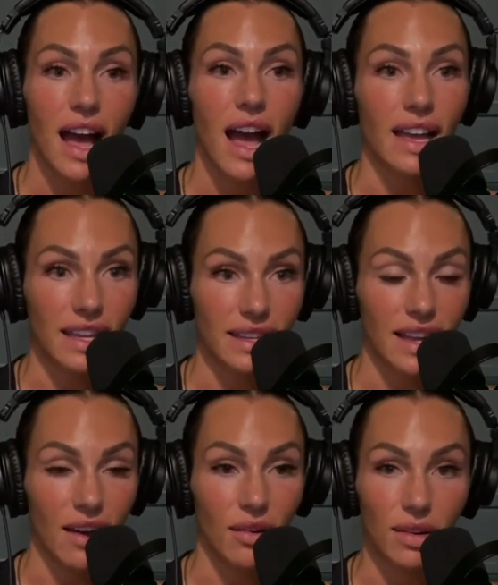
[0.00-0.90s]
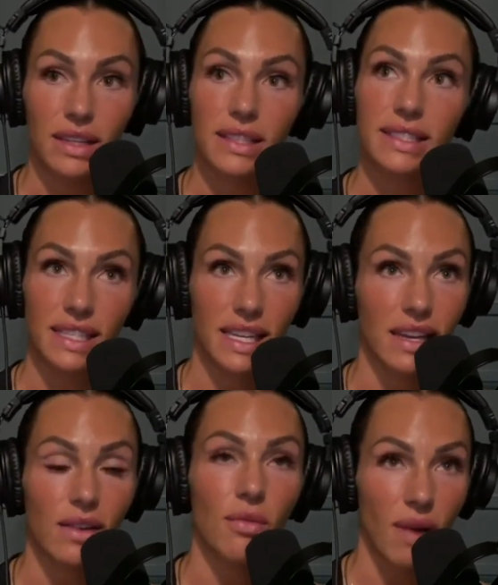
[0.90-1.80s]
I can now
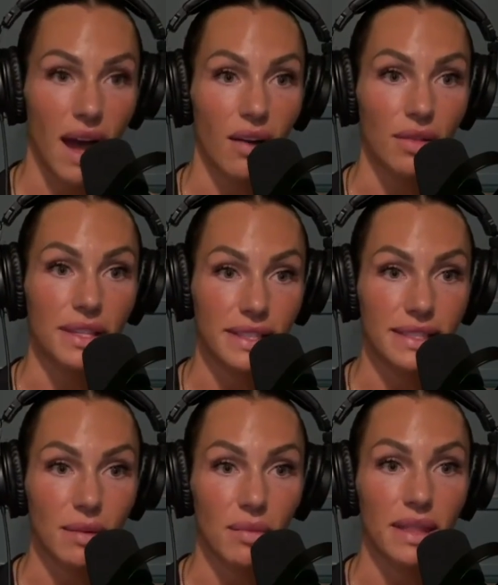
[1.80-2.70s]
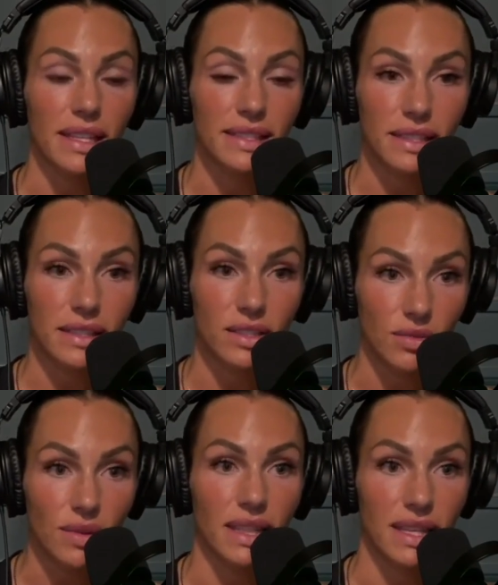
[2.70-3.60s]
see, wow, this is someone that's
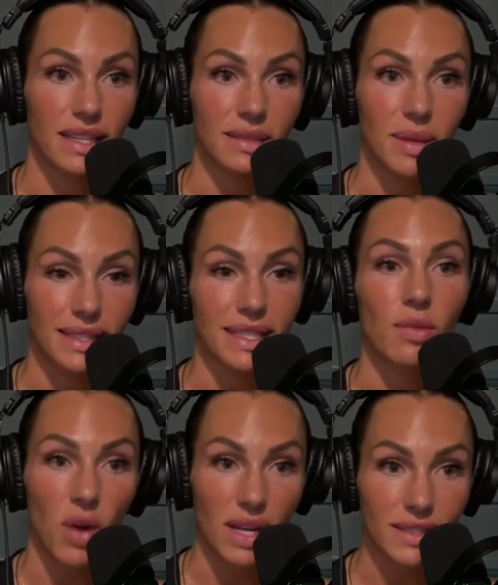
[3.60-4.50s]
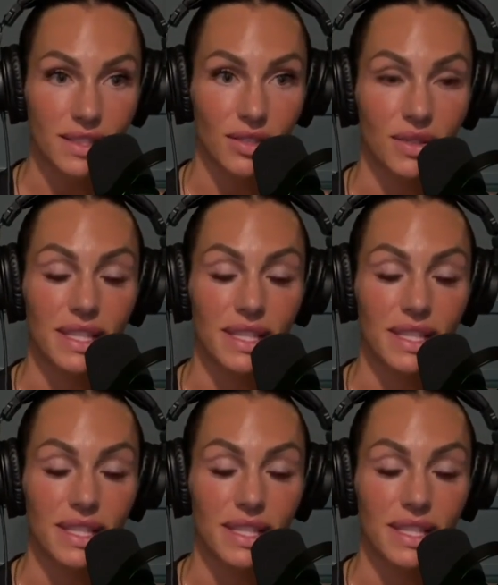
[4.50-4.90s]
doing this because he wants to.